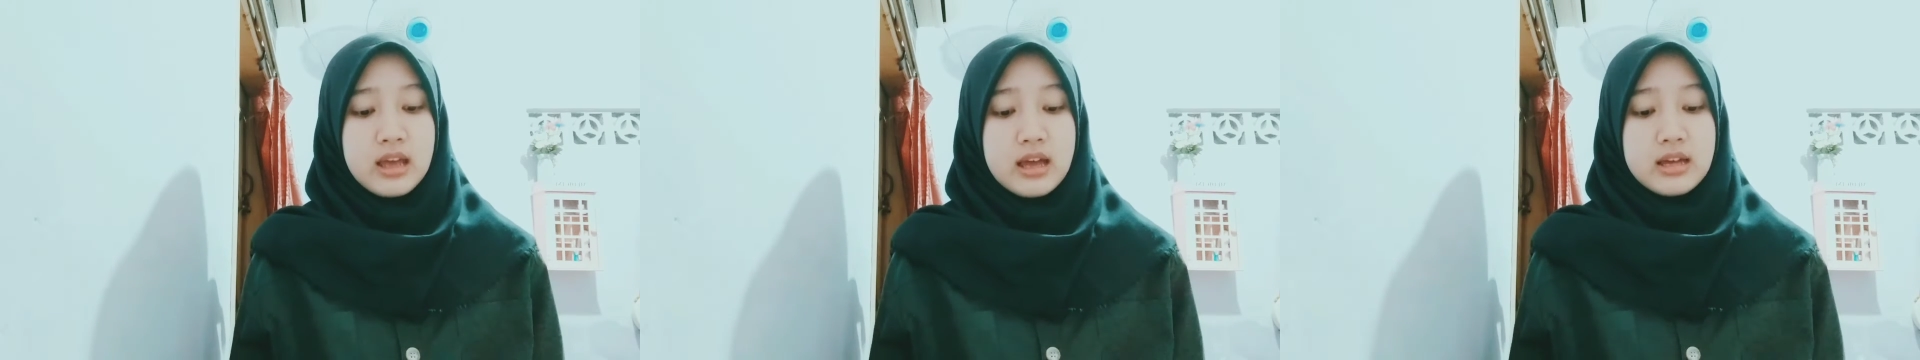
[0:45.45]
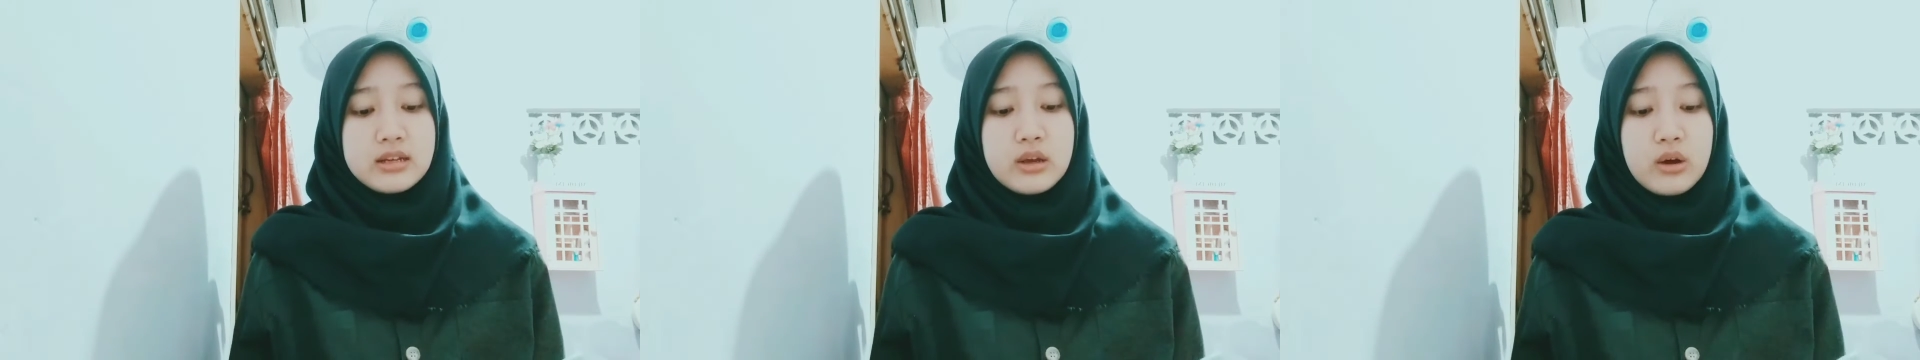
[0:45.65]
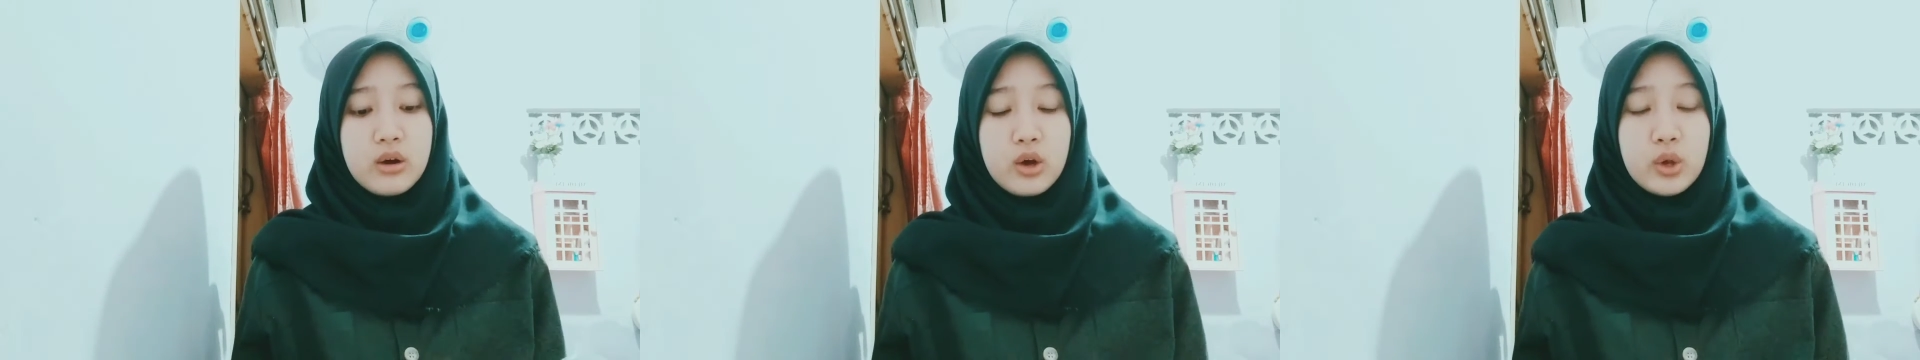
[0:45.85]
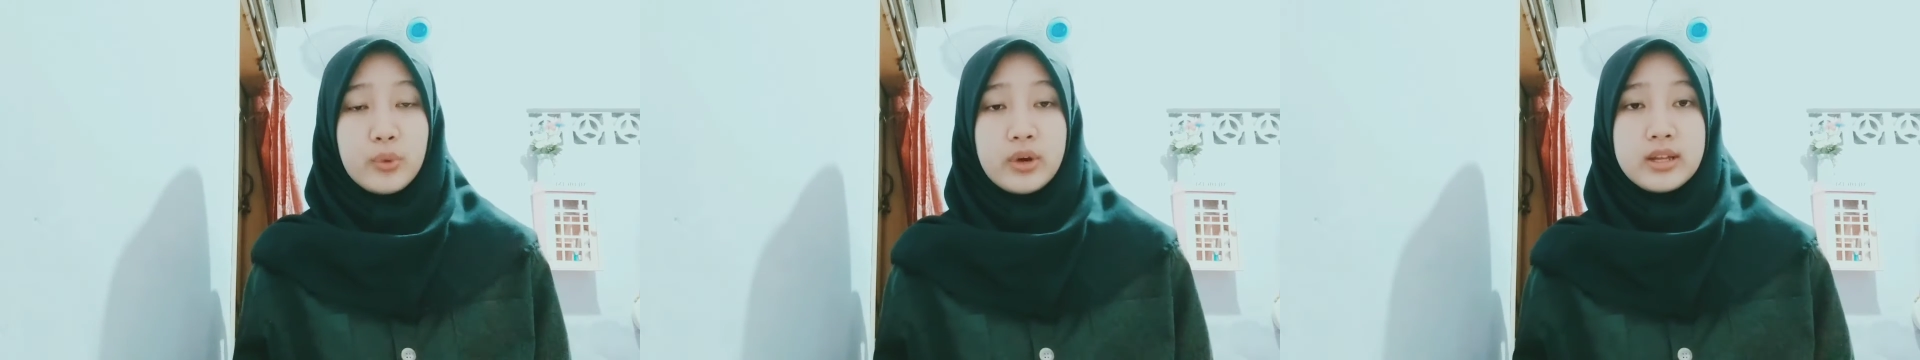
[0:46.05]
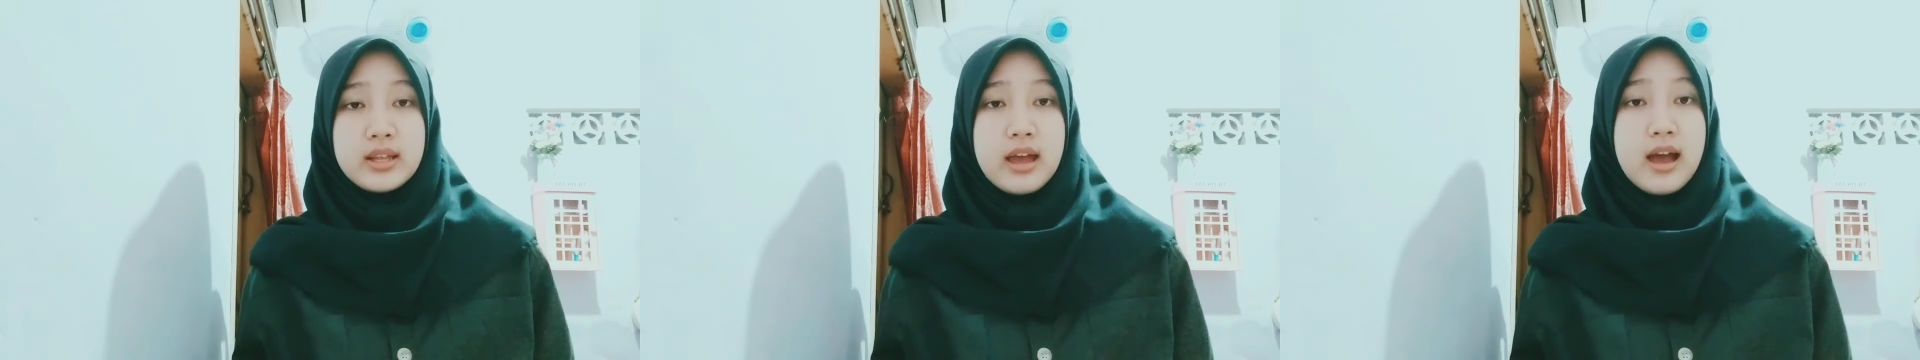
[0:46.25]
the whole
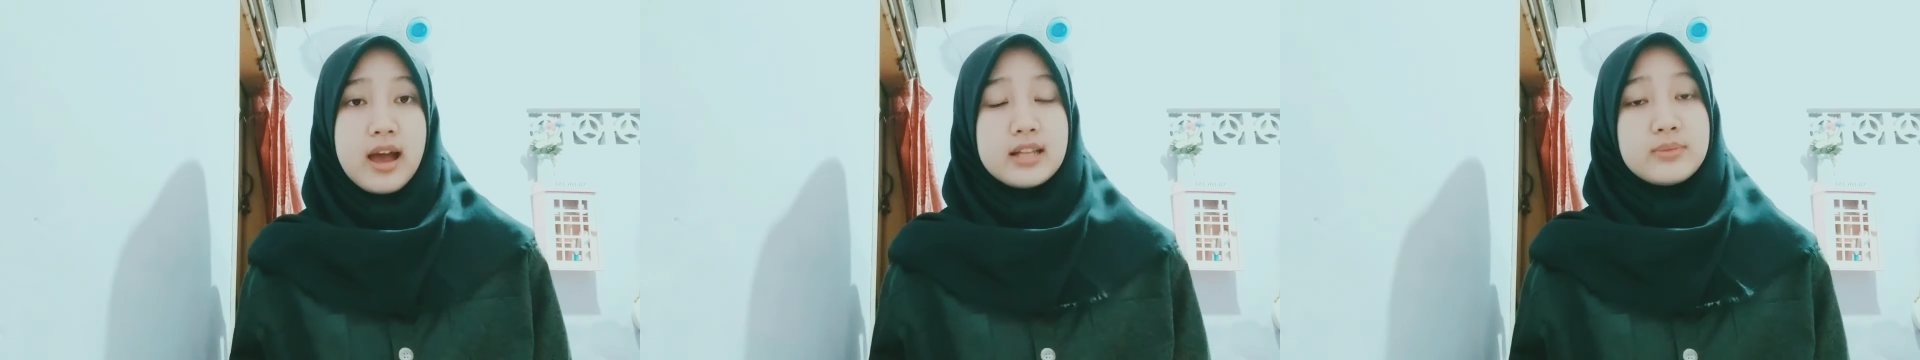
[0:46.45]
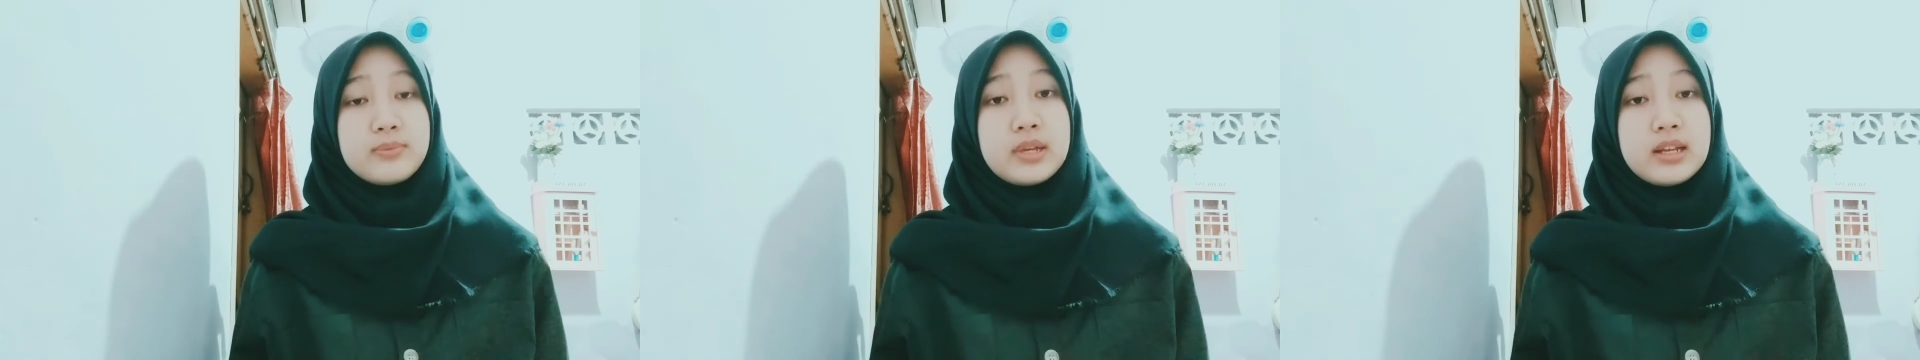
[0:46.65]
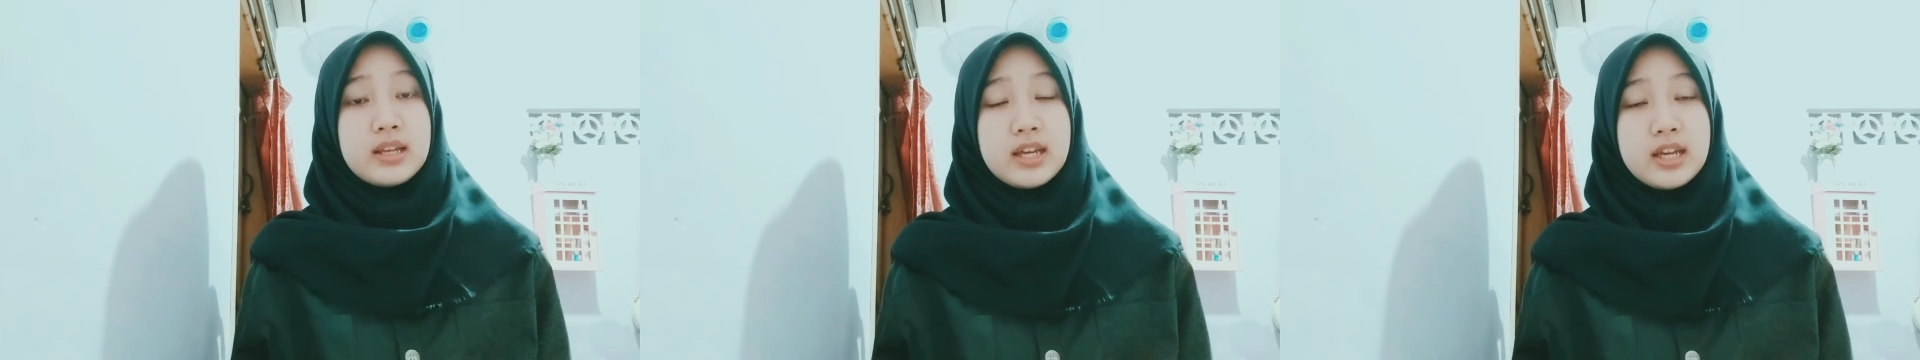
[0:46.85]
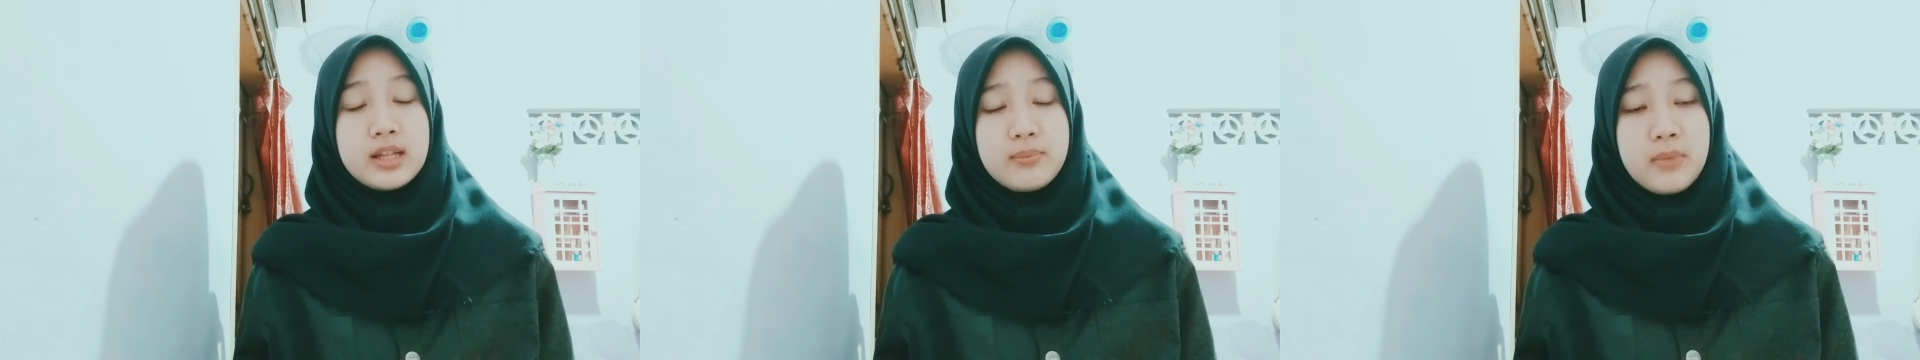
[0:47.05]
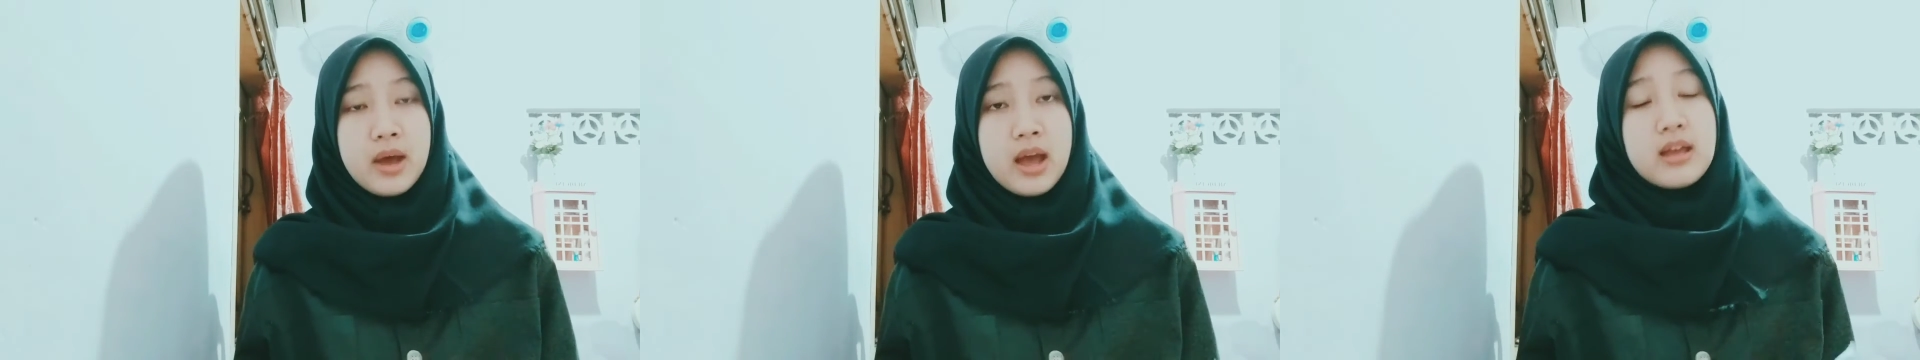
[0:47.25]
world has been hit
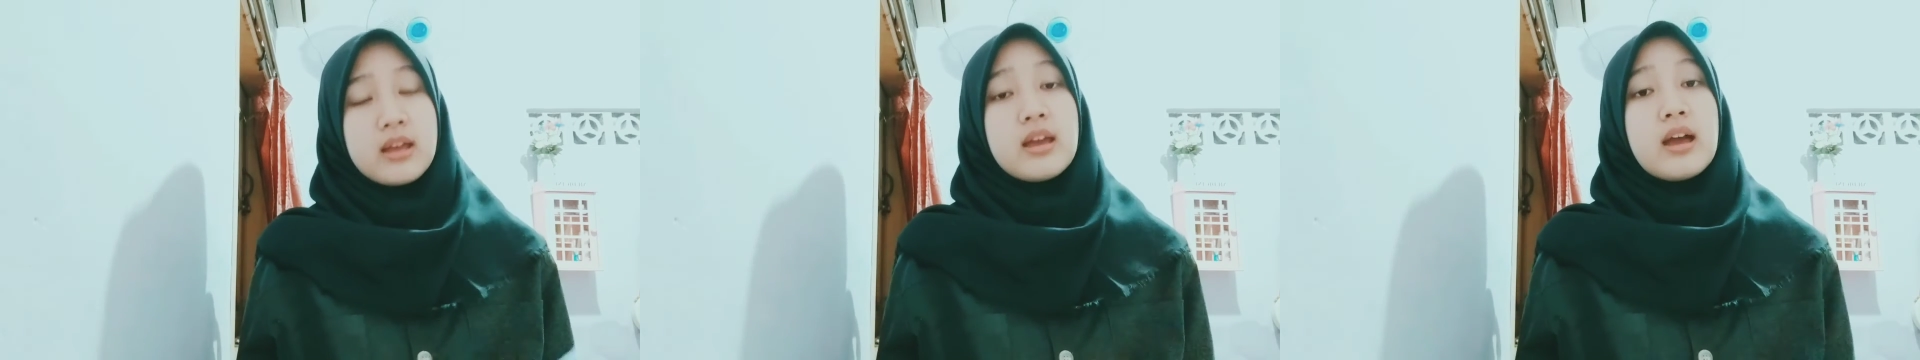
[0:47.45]
by